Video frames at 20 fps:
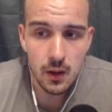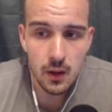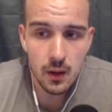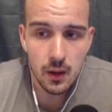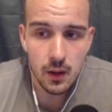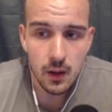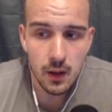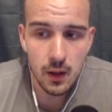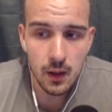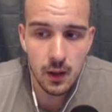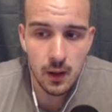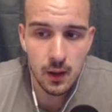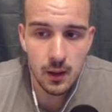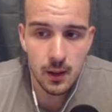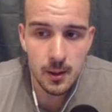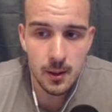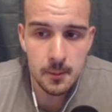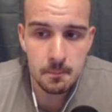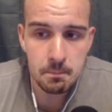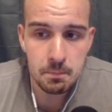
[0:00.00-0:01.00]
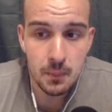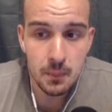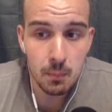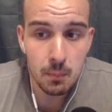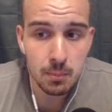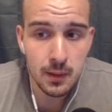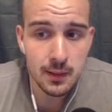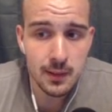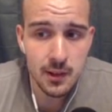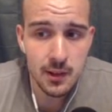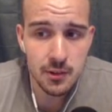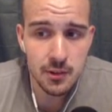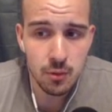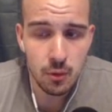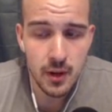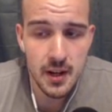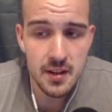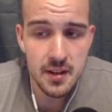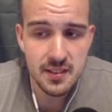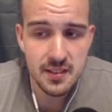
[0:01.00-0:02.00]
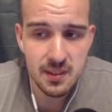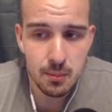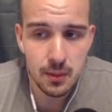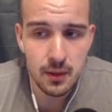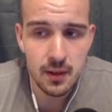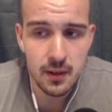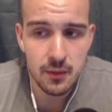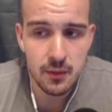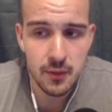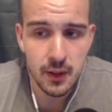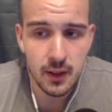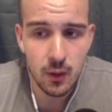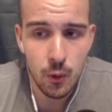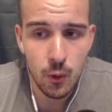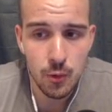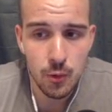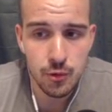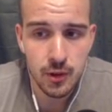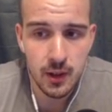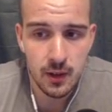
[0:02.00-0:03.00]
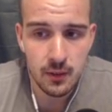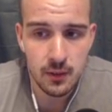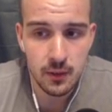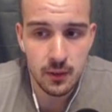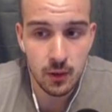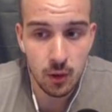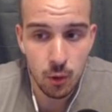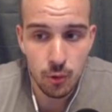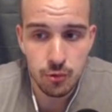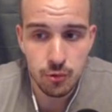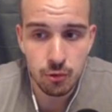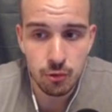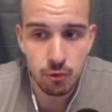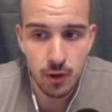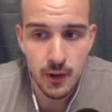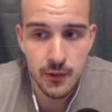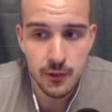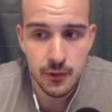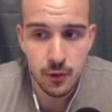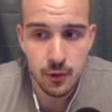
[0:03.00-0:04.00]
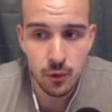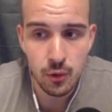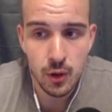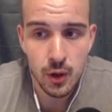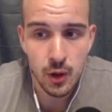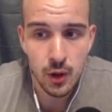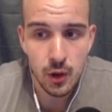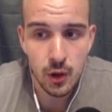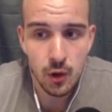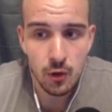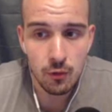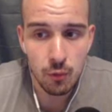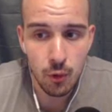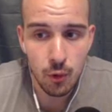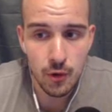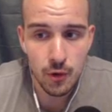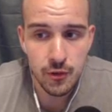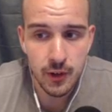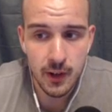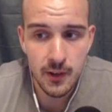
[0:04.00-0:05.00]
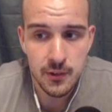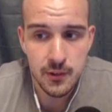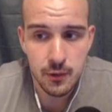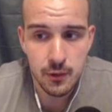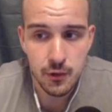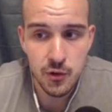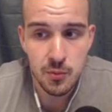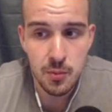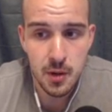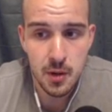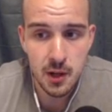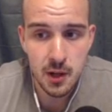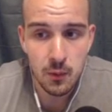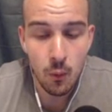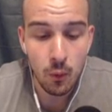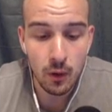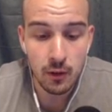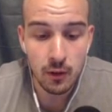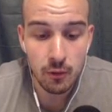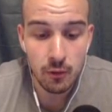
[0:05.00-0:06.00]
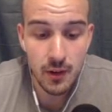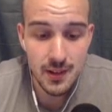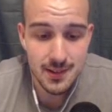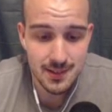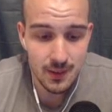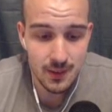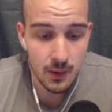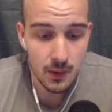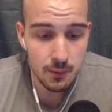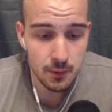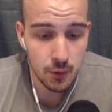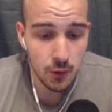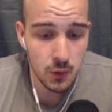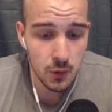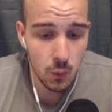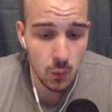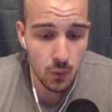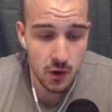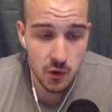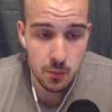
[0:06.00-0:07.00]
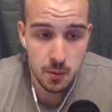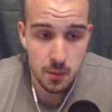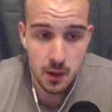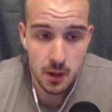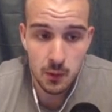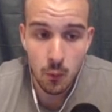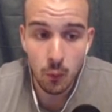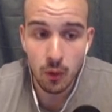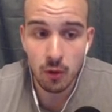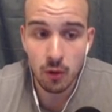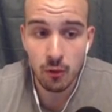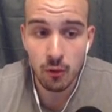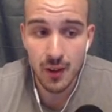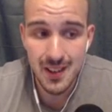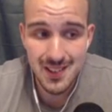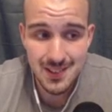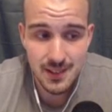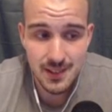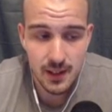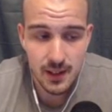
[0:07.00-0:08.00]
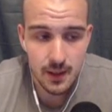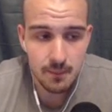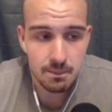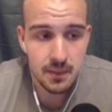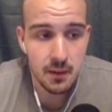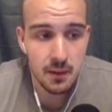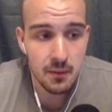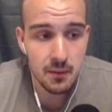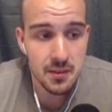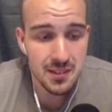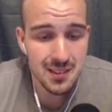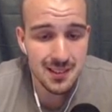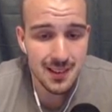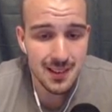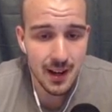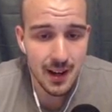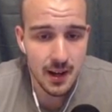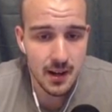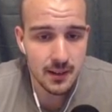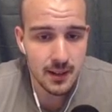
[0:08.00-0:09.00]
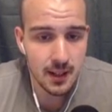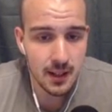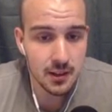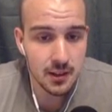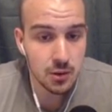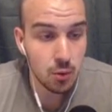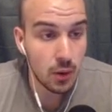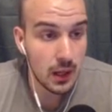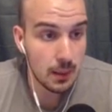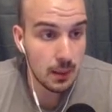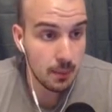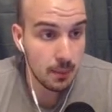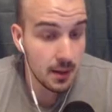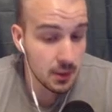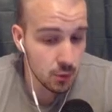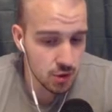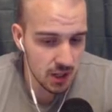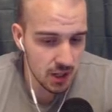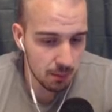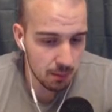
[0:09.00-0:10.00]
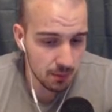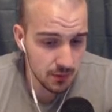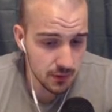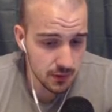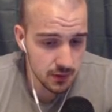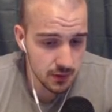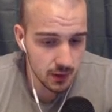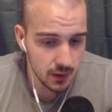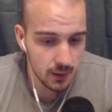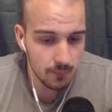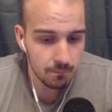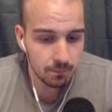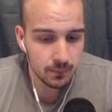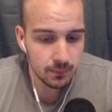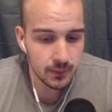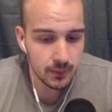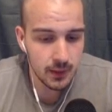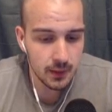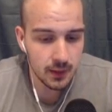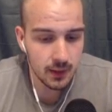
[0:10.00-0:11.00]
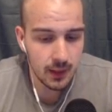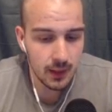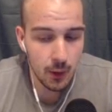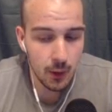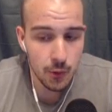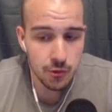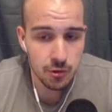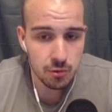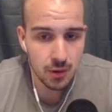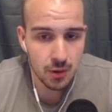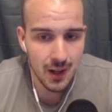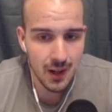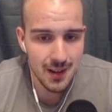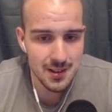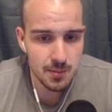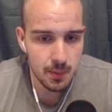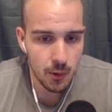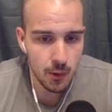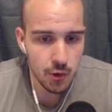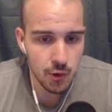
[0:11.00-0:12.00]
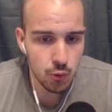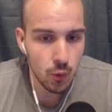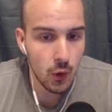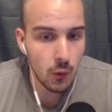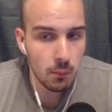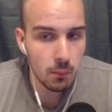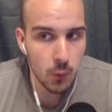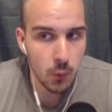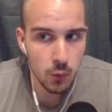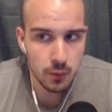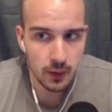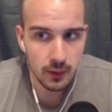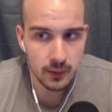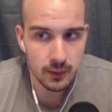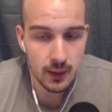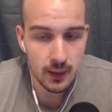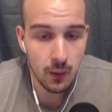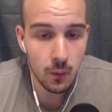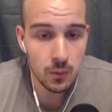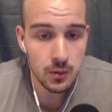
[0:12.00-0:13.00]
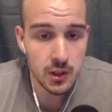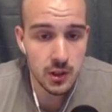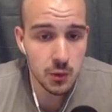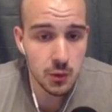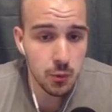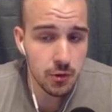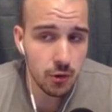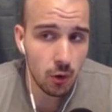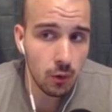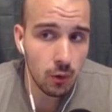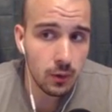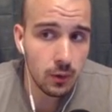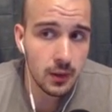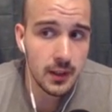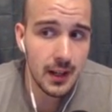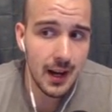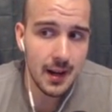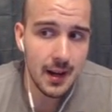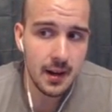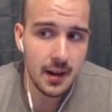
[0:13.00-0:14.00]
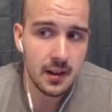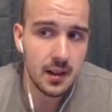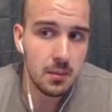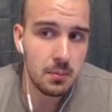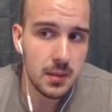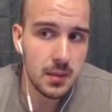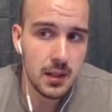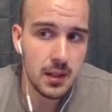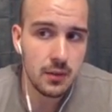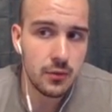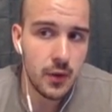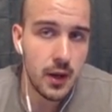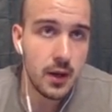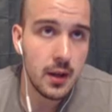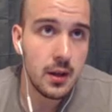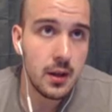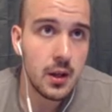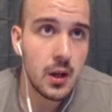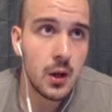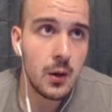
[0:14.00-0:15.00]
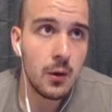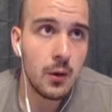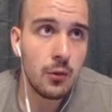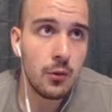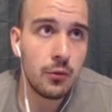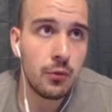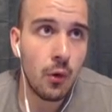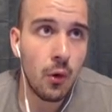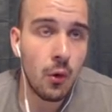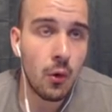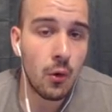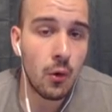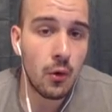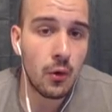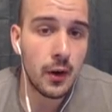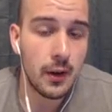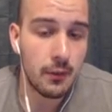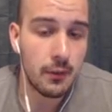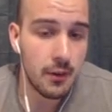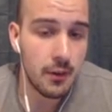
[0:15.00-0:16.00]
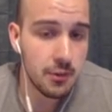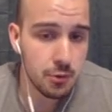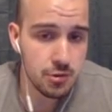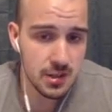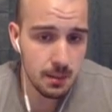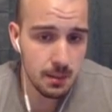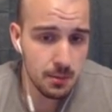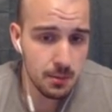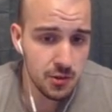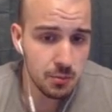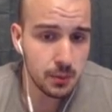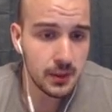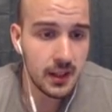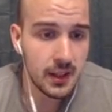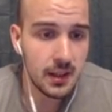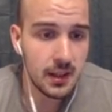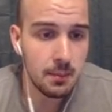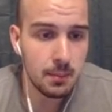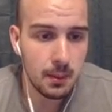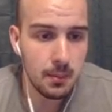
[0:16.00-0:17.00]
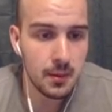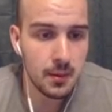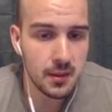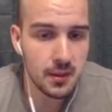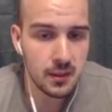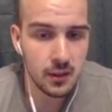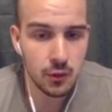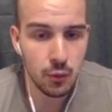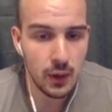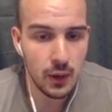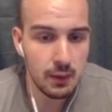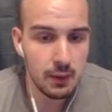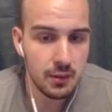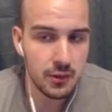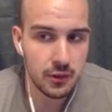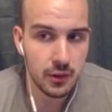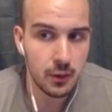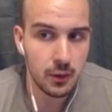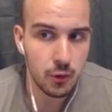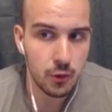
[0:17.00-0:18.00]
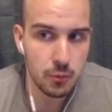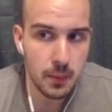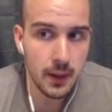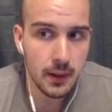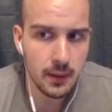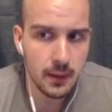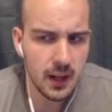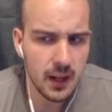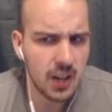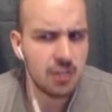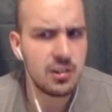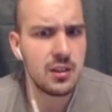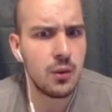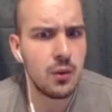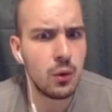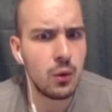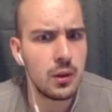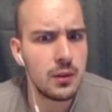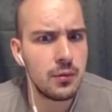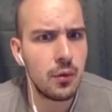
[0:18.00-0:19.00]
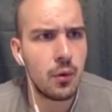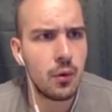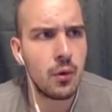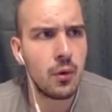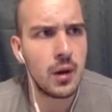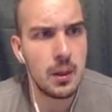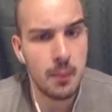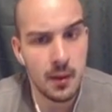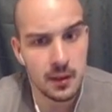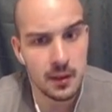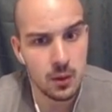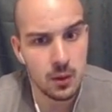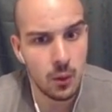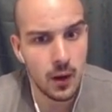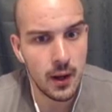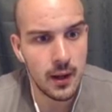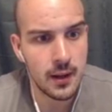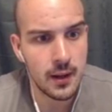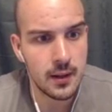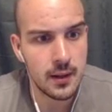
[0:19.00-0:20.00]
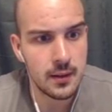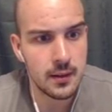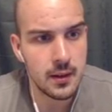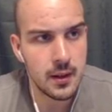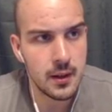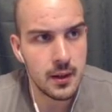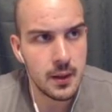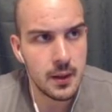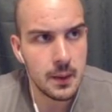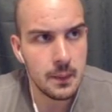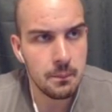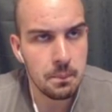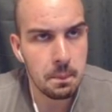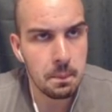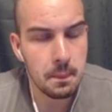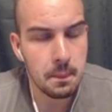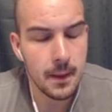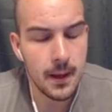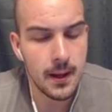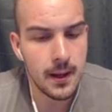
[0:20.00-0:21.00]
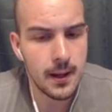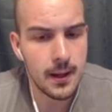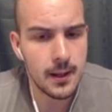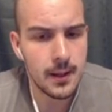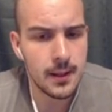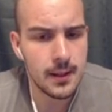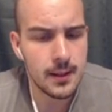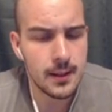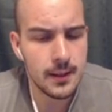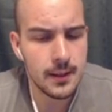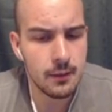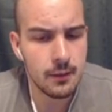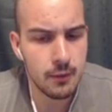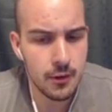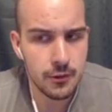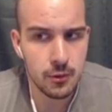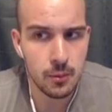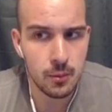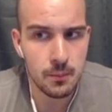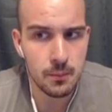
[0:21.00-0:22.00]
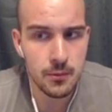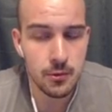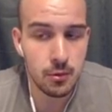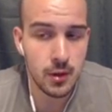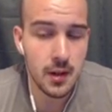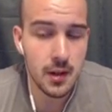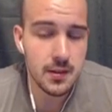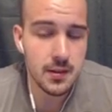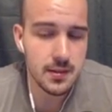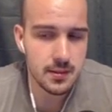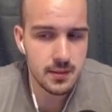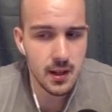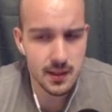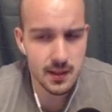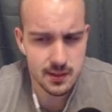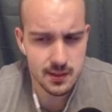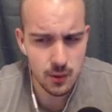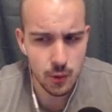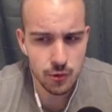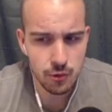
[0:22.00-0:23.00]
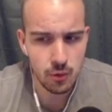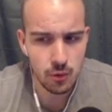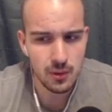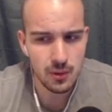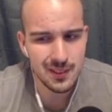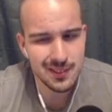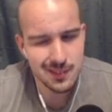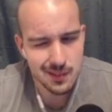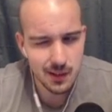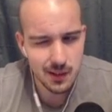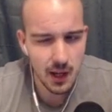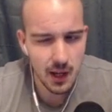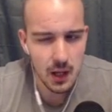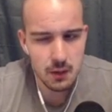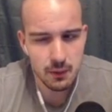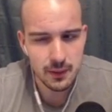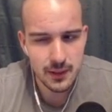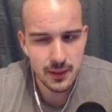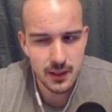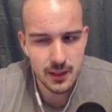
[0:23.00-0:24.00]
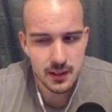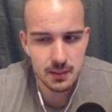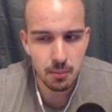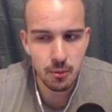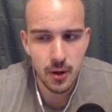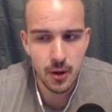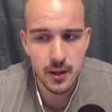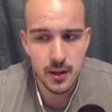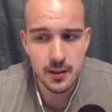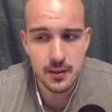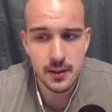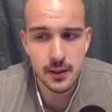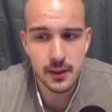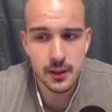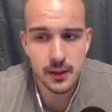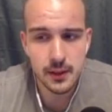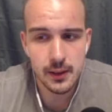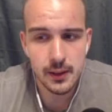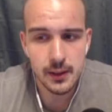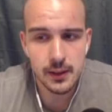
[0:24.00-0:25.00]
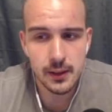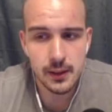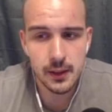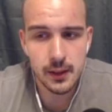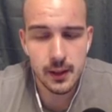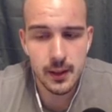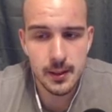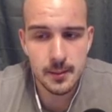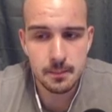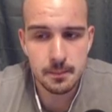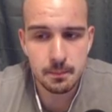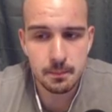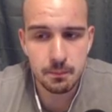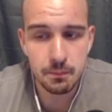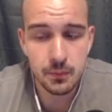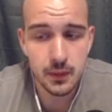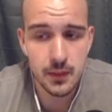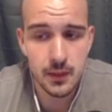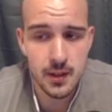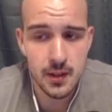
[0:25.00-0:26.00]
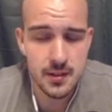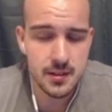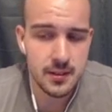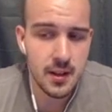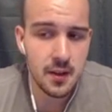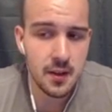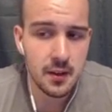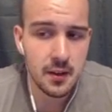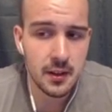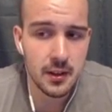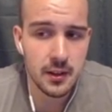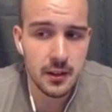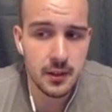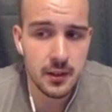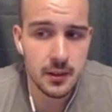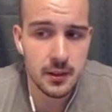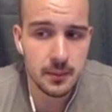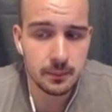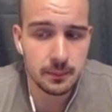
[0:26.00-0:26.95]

Bloodlust or any similar effect also grants you 4 seconds of Spirit Walker Grace. Now, if you don't know what is Spirit Walker Grace, they recently added that to Elemental Shamans that allows you to cast spells while moving. Now, this was only added in BFA for Resto Shamans, but they implemented this for every single spec. Actually, only for Elemental and Resto. So that's also kind of a neat upgrade. There's another